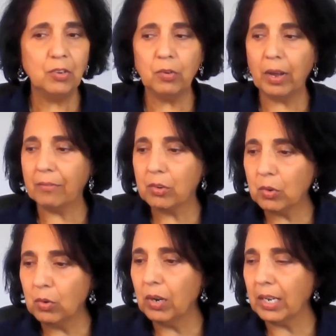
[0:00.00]
you have to
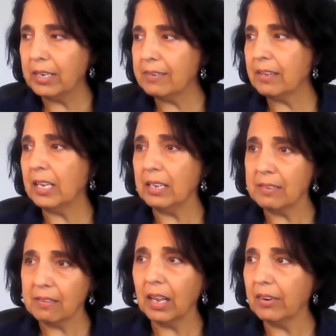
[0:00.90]
google and say
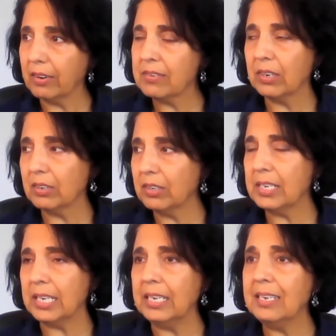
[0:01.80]
is there a certain
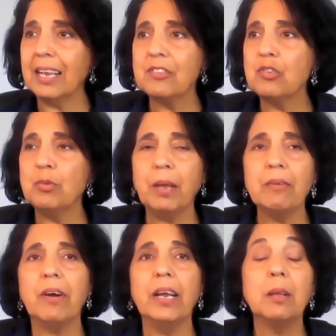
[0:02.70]
tea yes you may
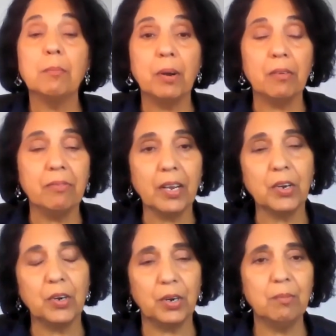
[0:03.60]
find the perfect
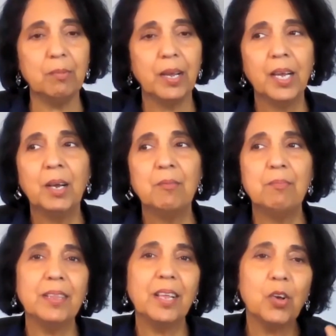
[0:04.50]
herb
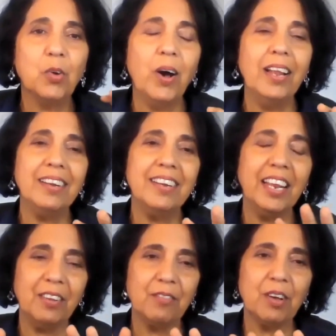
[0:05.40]
but the
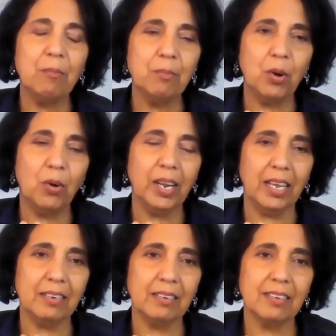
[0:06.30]
qualitative component.